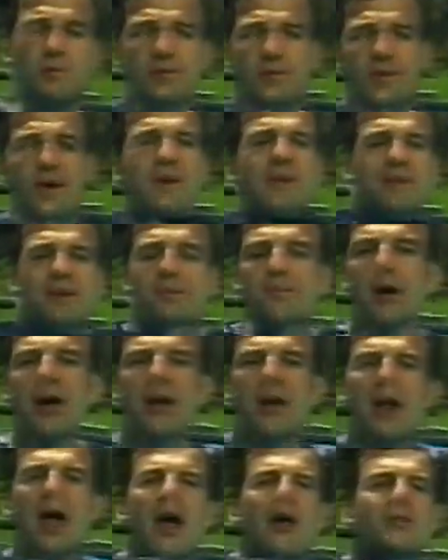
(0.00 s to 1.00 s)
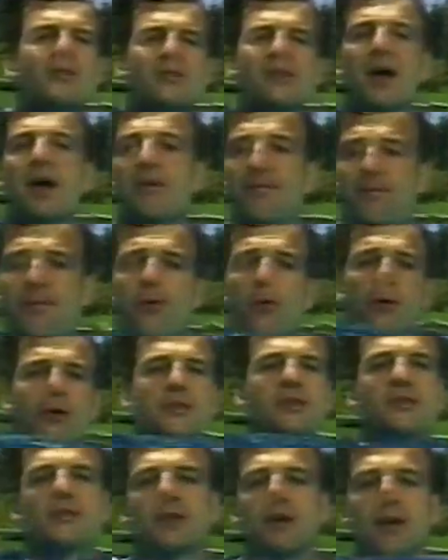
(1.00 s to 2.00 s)
affected by an outside
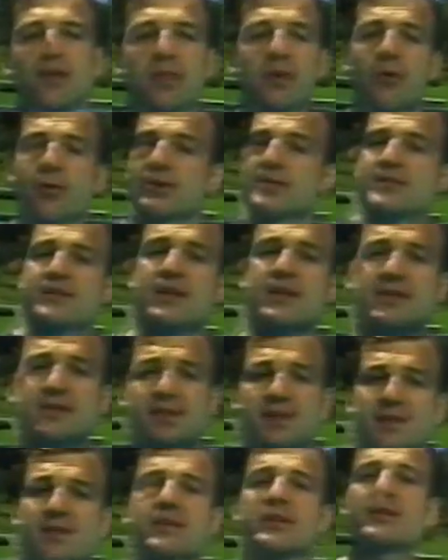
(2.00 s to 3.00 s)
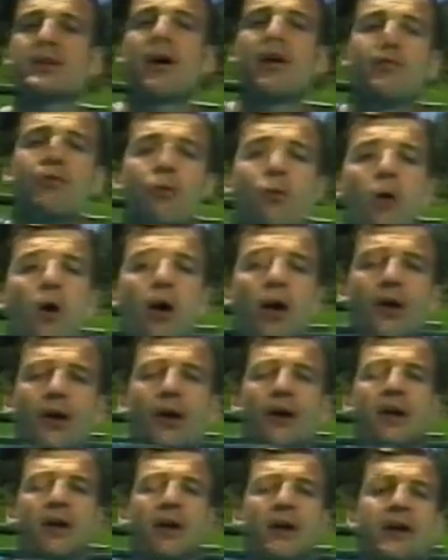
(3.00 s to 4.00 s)
force, the resistance of the water.